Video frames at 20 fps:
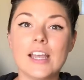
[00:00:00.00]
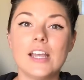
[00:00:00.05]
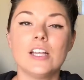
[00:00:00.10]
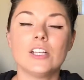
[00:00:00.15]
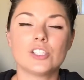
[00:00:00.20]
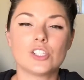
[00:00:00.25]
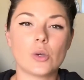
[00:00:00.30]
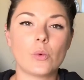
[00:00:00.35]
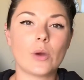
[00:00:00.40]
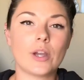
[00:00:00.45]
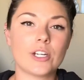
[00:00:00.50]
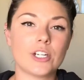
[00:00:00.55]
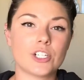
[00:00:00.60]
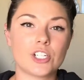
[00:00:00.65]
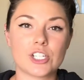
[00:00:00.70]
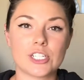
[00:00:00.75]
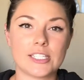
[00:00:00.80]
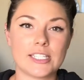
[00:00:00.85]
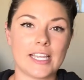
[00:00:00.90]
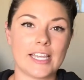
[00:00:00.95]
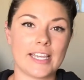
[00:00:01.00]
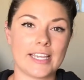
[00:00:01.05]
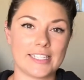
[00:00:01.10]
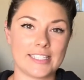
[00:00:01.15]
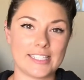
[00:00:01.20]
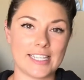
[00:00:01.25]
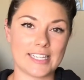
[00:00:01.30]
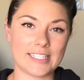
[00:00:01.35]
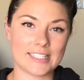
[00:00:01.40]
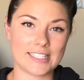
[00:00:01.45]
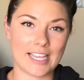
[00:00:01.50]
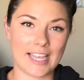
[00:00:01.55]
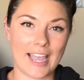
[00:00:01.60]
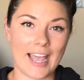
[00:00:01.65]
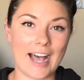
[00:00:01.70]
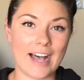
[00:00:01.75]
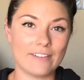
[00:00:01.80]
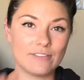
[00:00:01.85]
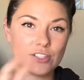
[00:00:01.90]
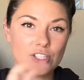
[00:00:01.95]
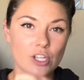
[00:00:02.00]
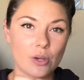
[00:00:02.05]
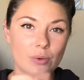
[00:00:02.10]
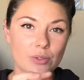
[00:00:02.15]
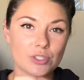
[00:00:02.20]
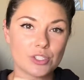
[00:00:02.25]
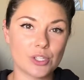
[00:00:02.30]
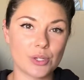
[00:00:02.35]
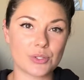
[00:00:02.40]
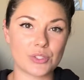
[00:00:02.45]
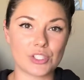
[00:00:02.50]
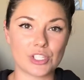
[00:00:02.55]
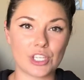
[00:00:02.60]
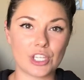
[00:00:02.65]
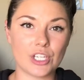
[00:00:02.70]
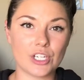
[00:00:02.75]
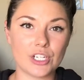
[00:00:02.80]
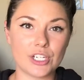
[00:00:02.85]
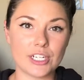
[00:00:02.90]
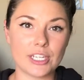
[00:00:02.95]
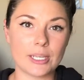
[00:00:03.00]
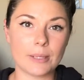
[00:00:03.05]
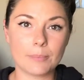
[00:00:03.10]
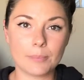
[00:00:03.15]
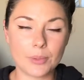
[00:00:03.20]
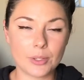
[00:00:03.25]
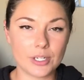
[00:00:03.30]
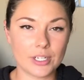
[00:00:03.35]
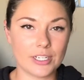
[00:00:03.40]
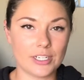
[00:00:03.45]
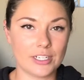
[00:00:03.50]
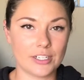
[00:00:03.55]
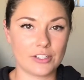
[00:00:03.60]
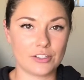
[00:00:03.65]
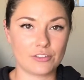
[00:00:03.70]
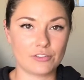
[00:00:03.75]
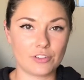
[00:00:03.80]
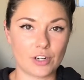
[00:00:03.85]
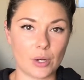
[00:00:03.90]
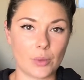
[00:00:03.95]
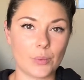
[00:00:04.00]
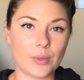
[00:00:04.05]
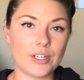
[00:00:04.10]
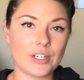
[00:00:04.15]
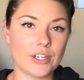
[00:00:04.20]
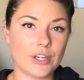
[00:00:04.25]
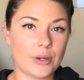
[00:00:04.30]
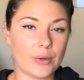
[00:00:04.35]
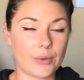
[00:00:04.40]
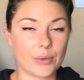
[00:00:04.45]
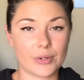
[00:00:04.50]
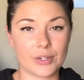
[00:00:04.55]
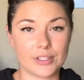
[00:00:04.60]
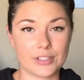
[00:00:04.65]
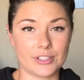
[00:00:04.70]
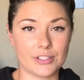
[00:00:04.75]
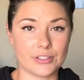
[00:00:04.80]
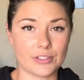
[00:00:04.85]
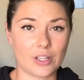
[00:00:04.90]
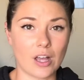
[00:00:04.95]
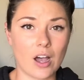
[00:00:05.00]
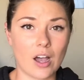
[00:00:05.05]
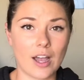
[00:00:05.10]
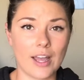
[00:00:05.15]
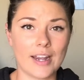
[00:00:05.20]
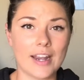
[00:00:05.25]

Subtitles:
So what you're just saying is, yes, I have so-and-so security, put it in your front window or in your lawn,